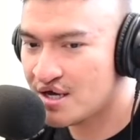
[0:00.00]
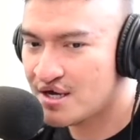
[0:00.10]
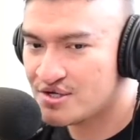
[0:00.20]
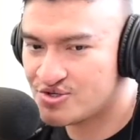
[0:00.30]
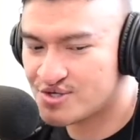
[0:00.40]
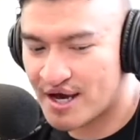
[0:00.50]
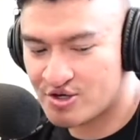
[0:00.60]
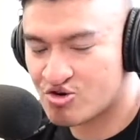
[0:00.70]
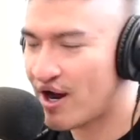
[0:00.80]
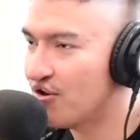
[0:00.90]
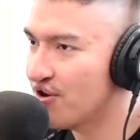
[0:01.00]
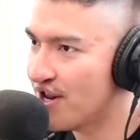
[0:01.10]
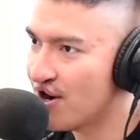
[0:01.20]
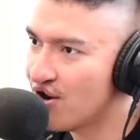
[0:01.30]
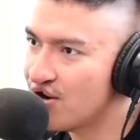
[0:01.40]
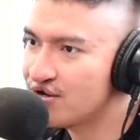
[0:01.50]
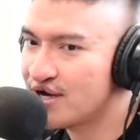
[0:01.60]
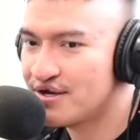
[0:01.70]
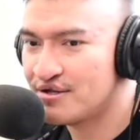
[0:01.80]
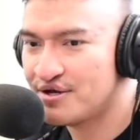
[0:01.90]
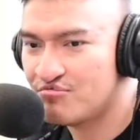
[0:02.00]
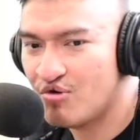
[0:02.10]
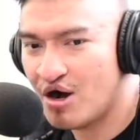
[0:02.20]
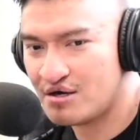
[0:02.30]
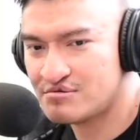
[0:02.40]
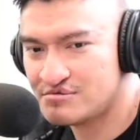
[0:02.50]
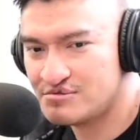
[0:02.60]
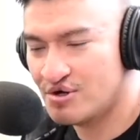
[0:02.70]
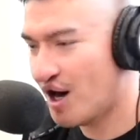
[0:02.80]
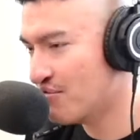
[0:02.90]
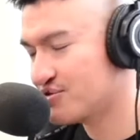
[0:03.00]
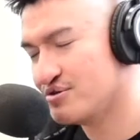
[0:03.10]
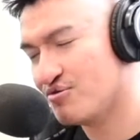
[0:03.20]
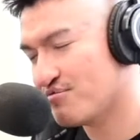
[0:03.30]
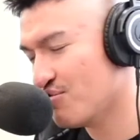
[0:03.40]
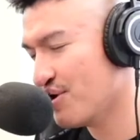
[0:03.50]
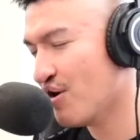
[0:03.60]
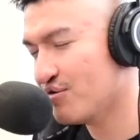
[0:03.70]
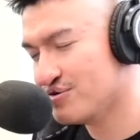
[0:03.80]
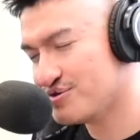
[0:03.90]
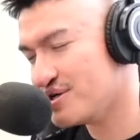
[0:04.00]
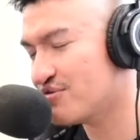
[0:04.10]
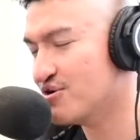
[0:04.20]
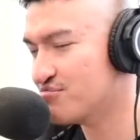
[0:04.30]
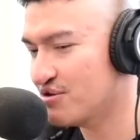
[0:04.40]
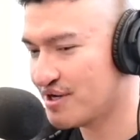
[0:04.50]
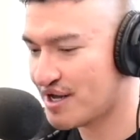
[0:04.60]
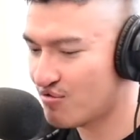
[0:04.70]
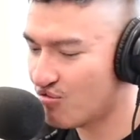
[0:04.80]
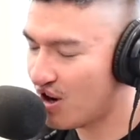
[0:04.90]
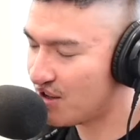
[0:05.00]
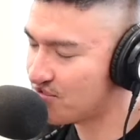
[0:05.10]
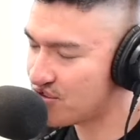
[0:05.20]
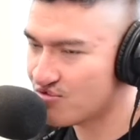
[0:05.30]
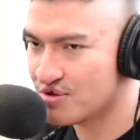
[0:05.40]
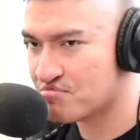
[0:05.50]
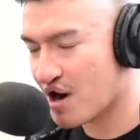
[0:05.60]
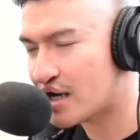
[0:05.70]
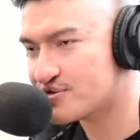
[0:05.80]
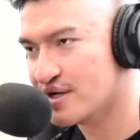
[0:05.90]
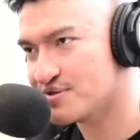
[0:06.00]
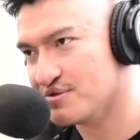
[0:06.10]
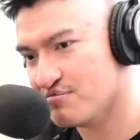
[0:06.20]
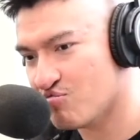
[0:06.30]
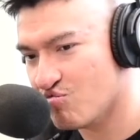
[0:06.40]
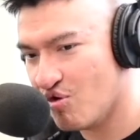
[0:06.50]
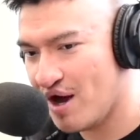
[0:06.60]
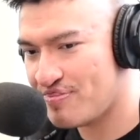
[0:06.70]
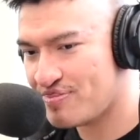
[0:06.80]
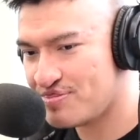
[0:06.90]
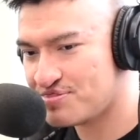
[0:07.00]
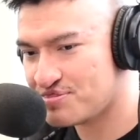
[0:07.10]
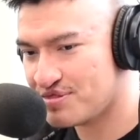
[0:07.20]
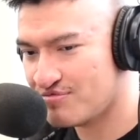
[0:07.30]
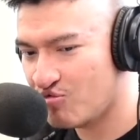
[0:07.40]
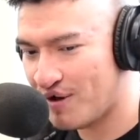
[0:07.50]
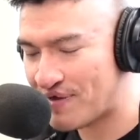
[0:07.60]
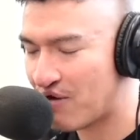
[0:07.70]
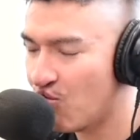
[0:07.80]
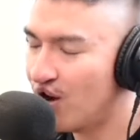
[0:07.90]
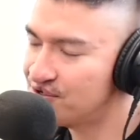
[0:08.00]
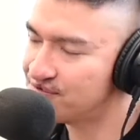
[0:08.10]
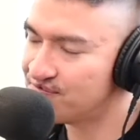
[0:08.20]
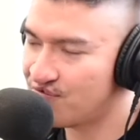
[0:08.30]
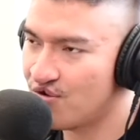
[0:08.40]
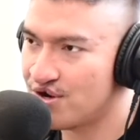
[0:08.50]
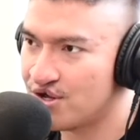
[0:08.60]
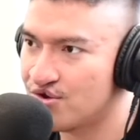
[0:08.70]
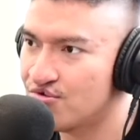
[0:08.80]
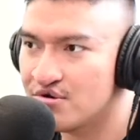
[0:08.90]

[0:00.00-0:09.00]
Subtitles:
just kind of trial and error, kind of like obviously don't give away all your secrets, but like kind of walk me through the process of what that was for you?